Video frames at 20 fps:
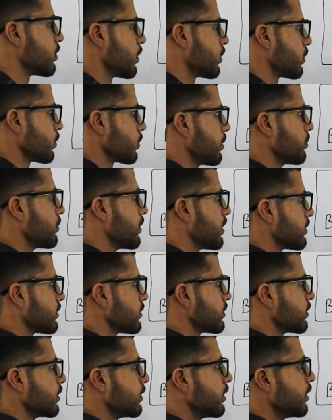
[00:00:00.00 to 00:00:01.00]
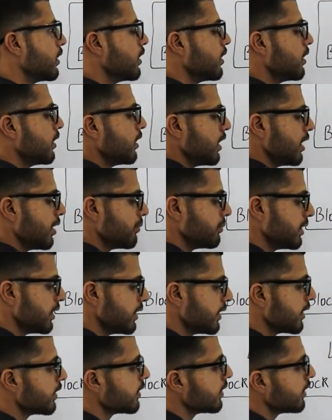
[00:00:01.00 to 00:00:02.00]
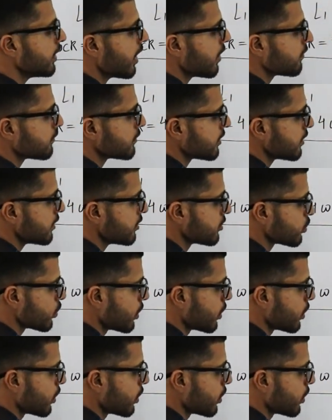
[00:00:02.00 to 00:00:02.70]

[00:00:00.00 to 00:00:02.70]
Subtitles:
onto the bus immediately after these